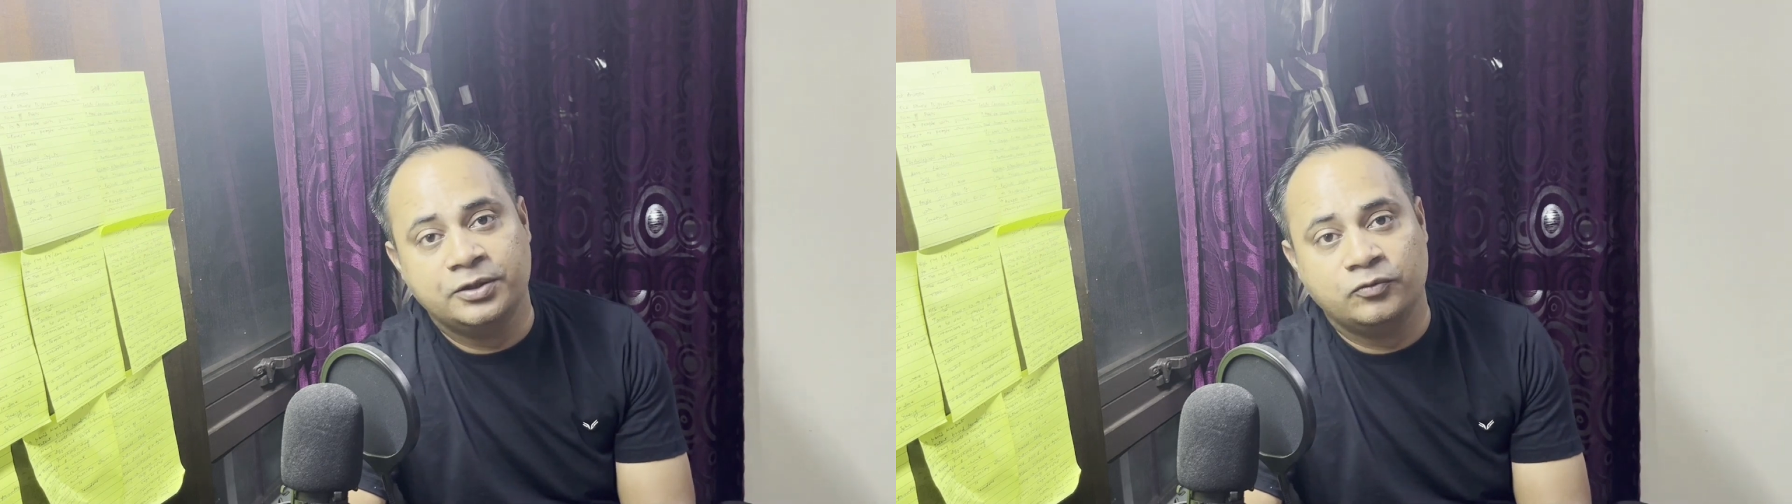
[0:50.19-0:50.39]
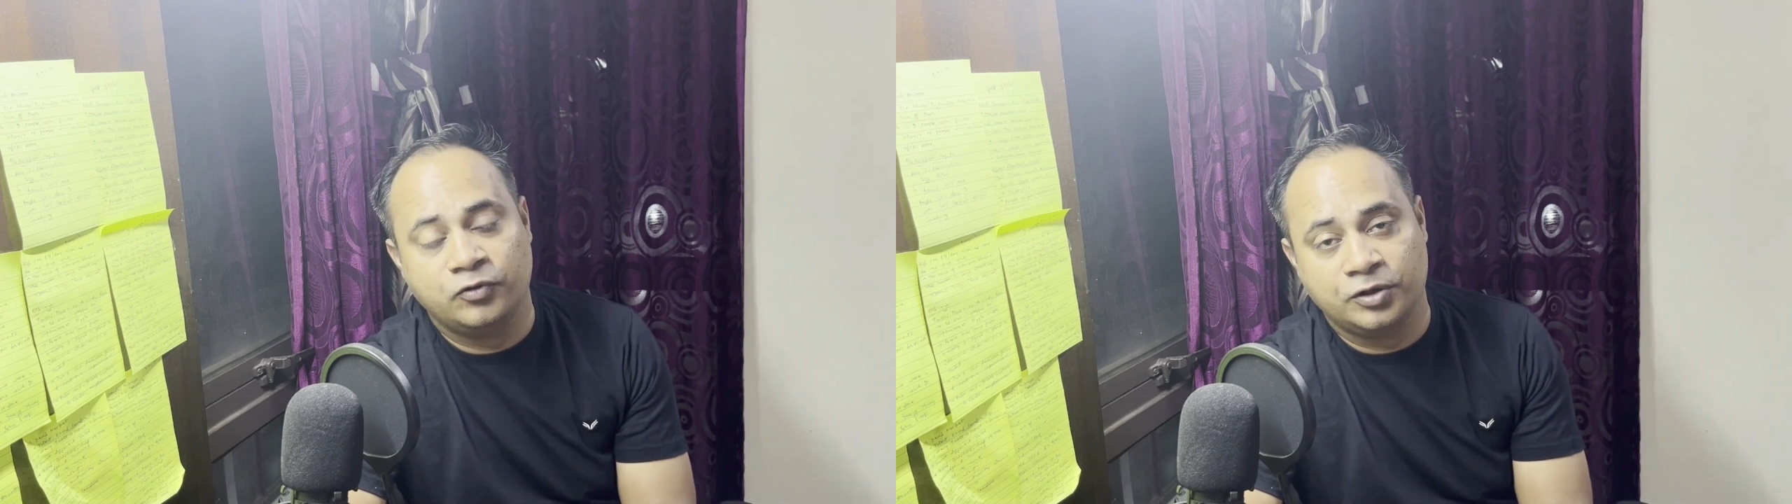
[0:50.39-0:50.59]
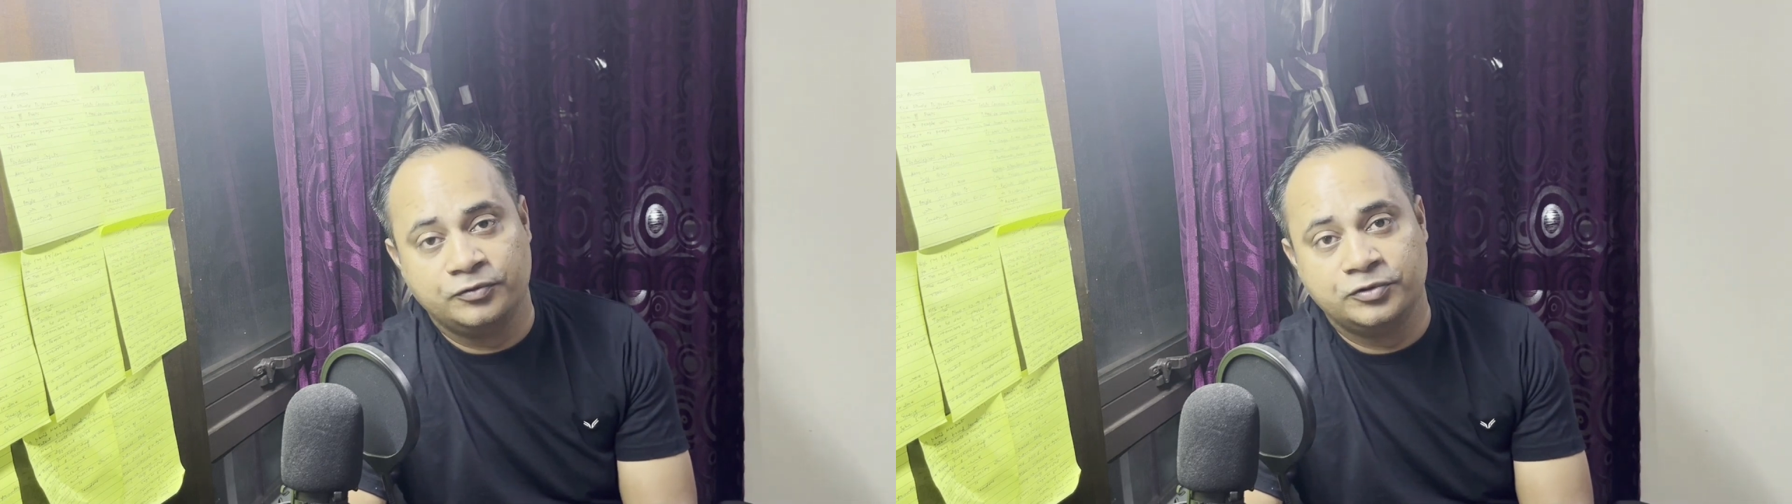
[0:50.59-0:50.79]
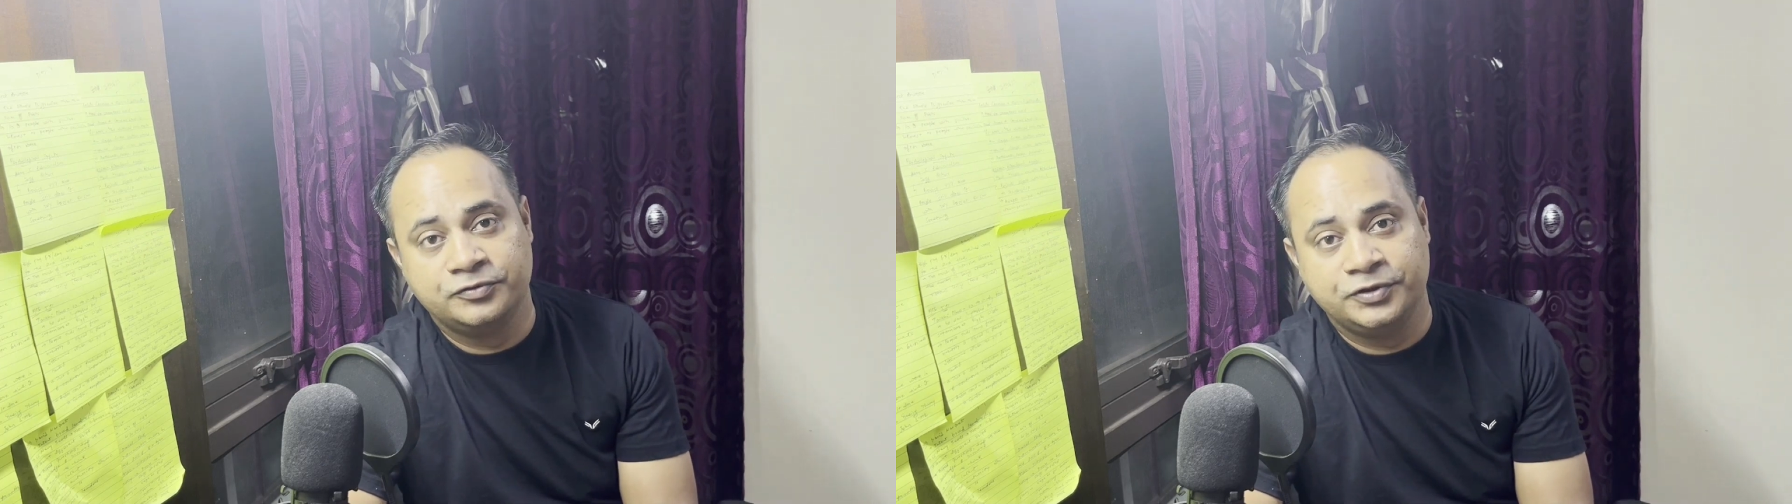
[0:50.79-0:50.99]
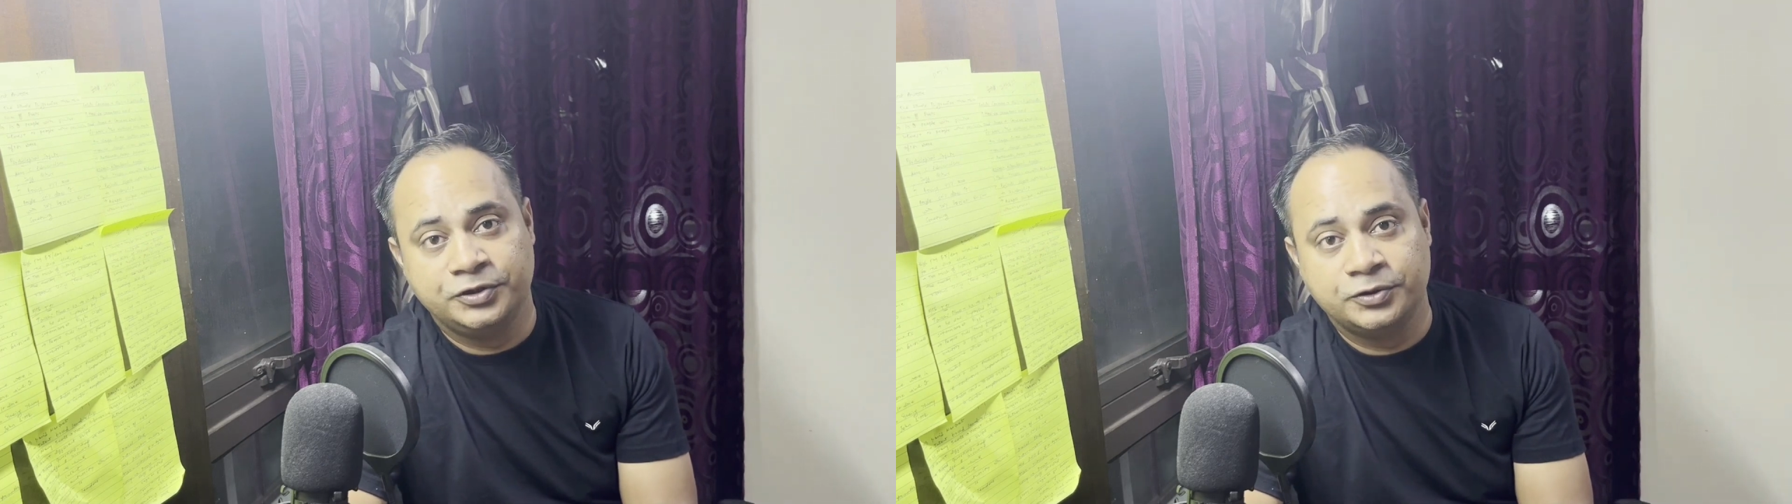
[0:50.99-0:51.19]
one of those
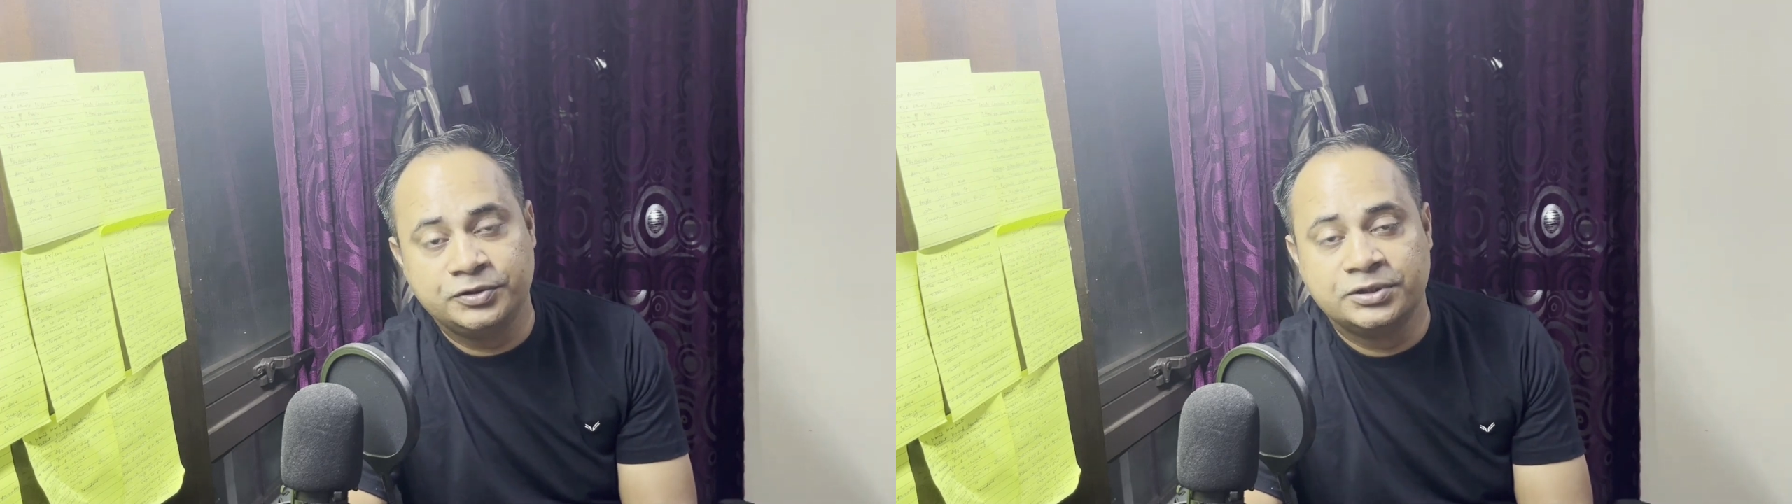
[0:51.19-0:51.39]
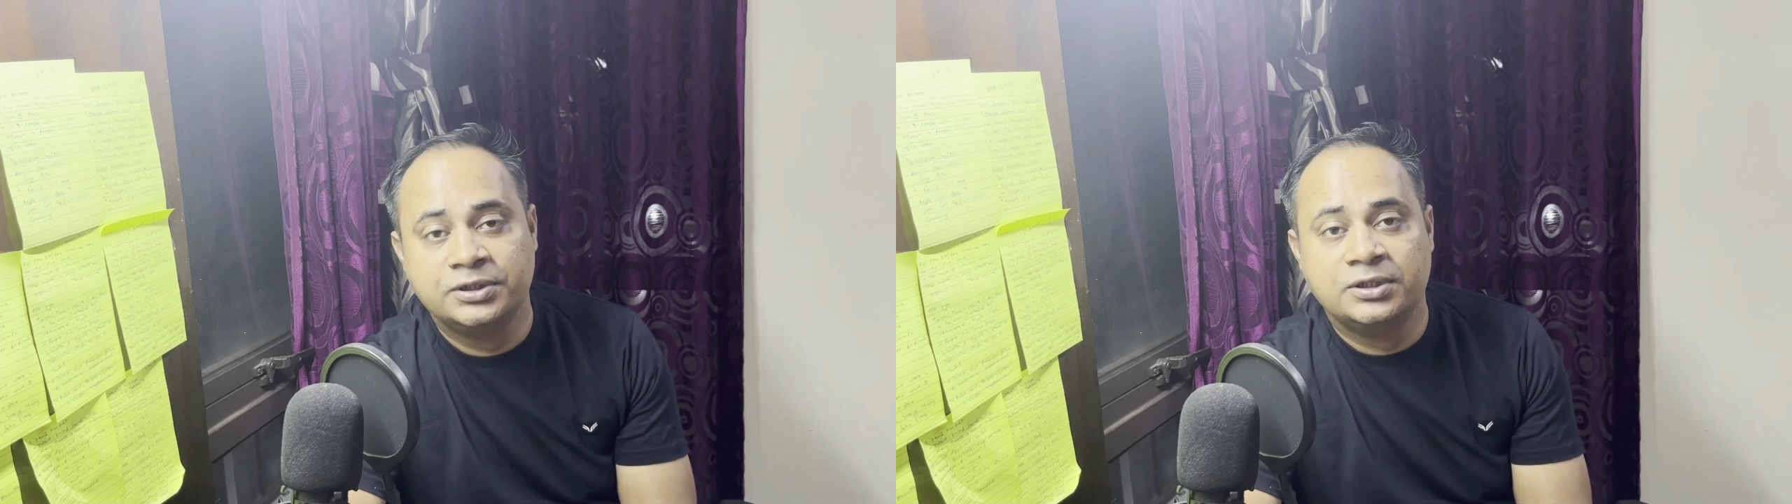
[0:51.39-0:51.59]
videos.